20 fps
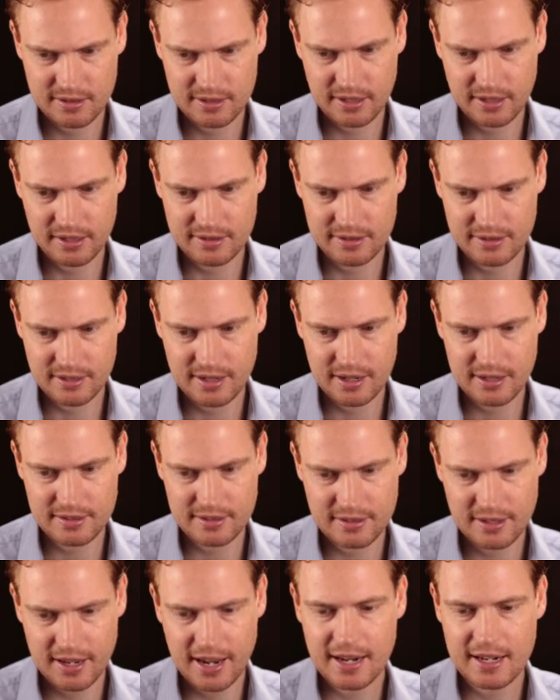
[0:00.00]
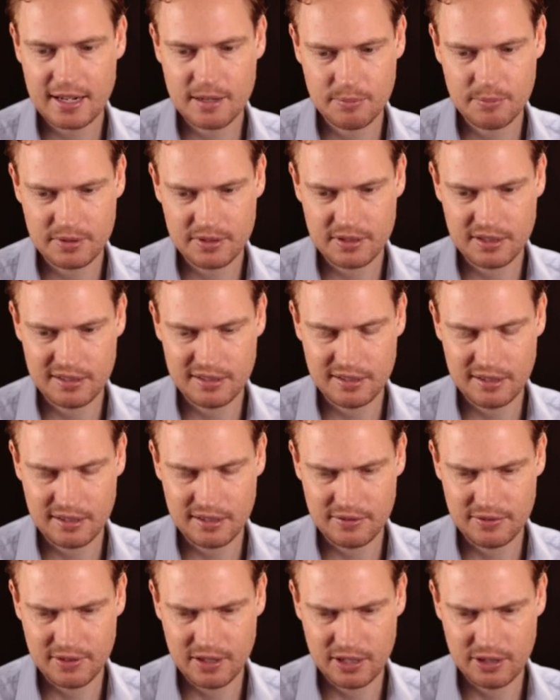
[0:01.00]
Okay, so now it's 80%
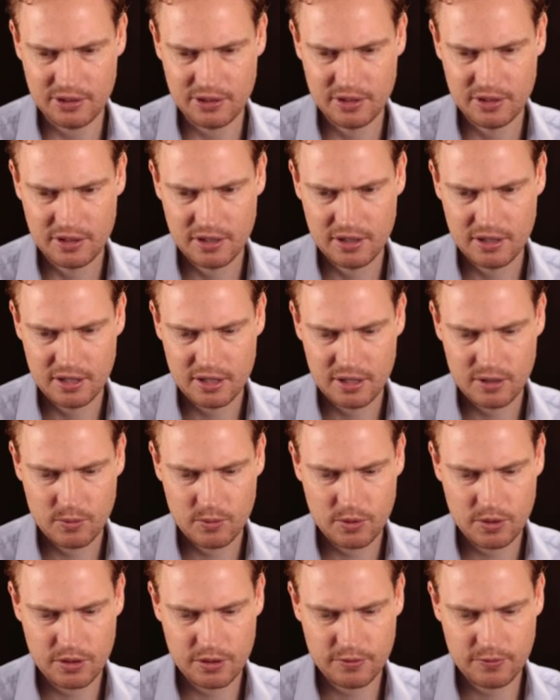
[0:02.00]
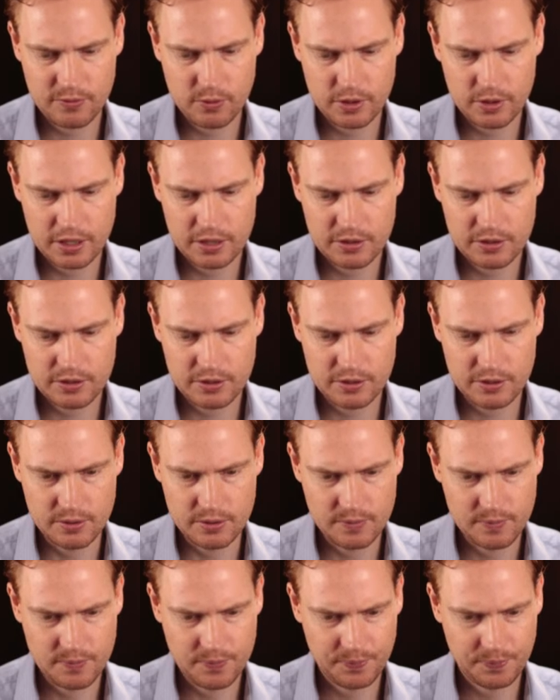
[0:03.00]
undervalued, with
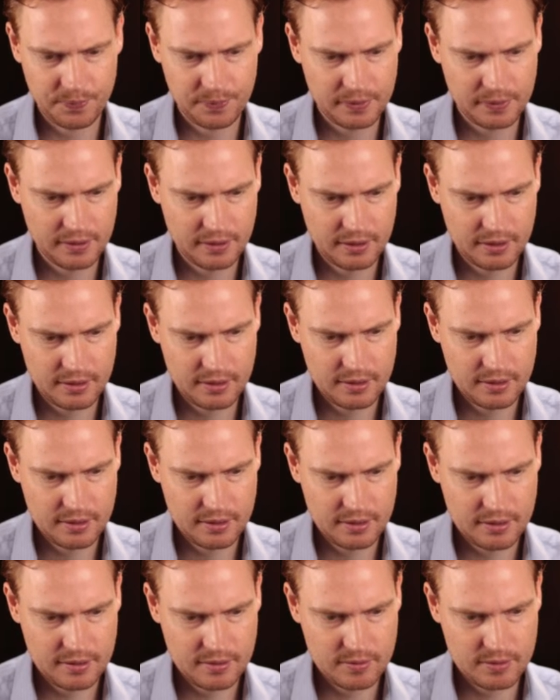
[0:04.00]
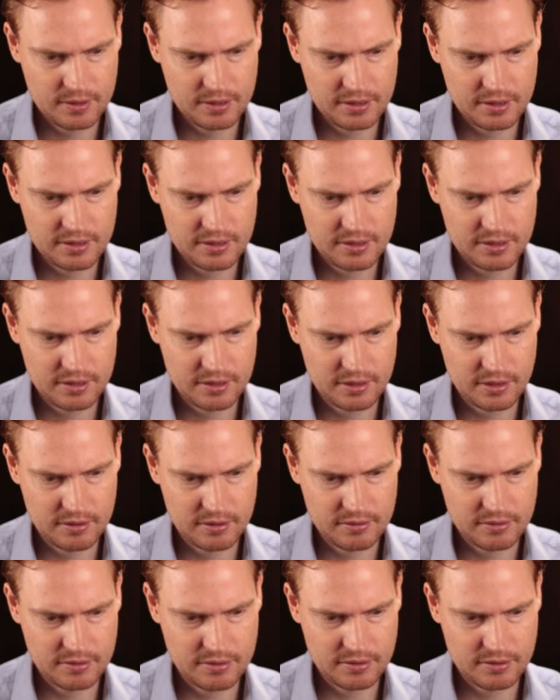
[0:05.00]
42, which, you
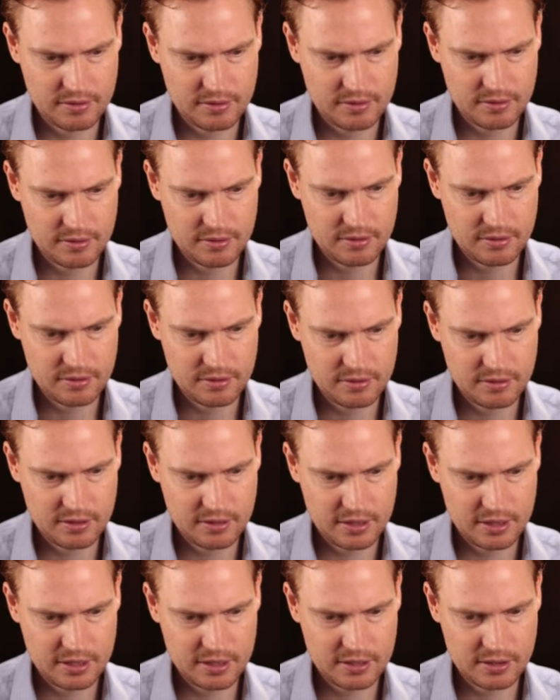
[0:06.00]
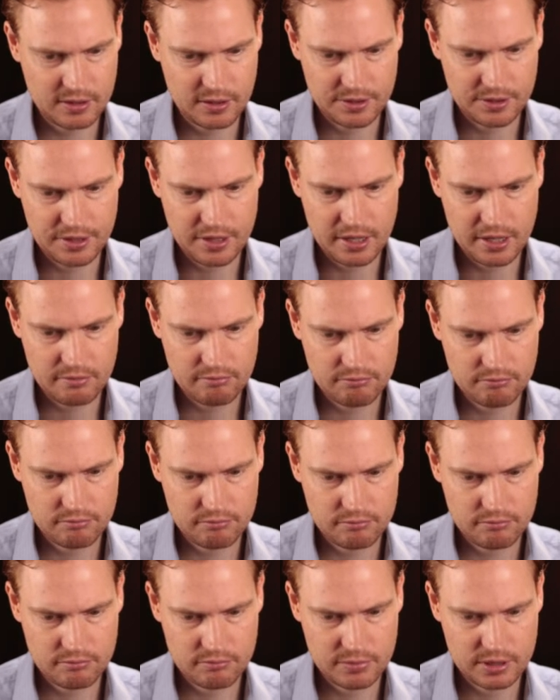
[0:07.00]
know, it got there.
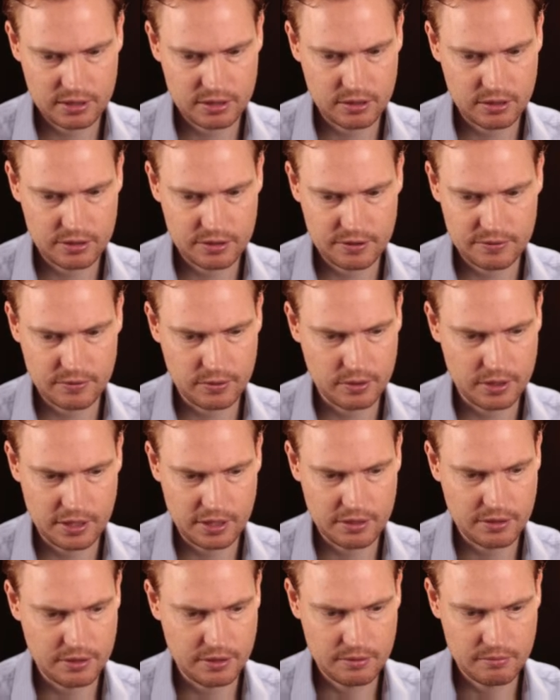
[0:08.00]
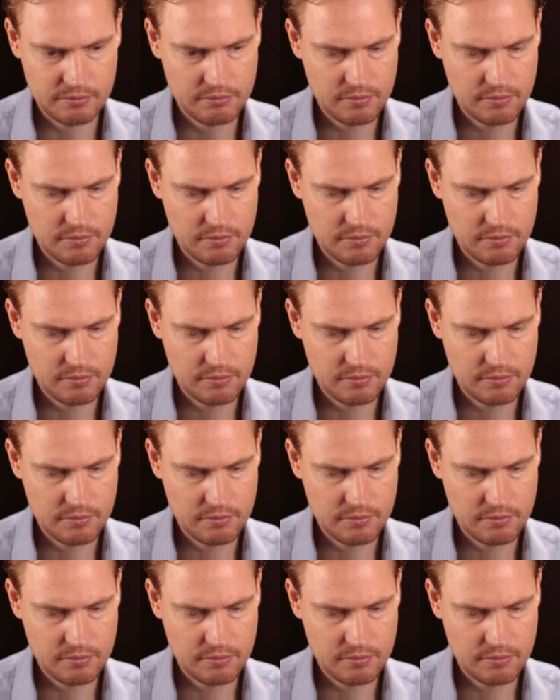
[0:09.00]
It got to 42.